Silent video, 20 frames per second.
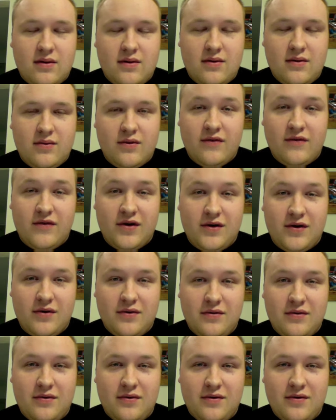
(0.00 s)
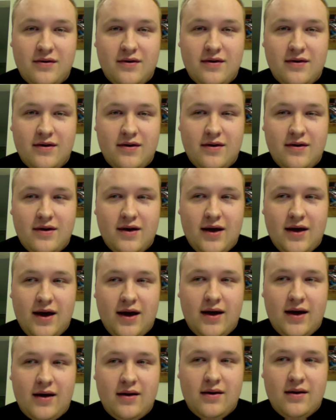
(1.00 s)
review,
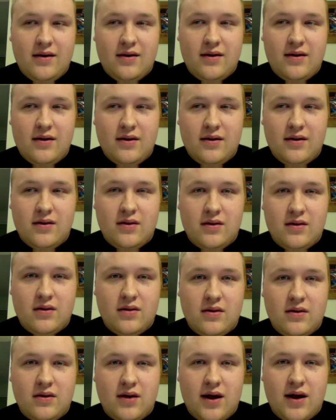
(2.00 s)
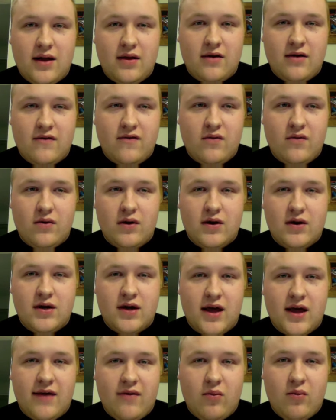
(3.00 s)
and I look forward to
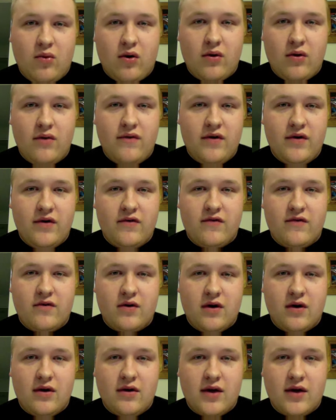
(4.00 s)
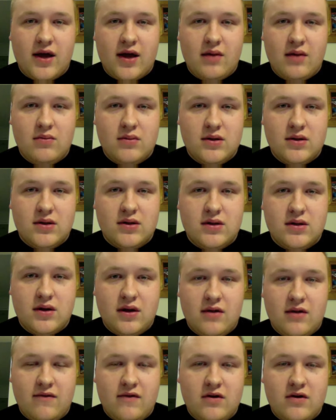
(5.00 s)
giving more reviews for other games
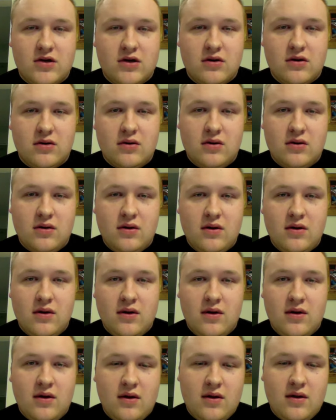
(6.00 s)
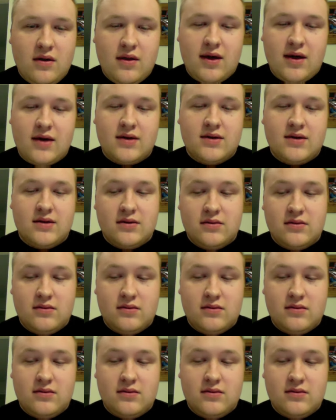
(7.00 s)
in the future. Thanks.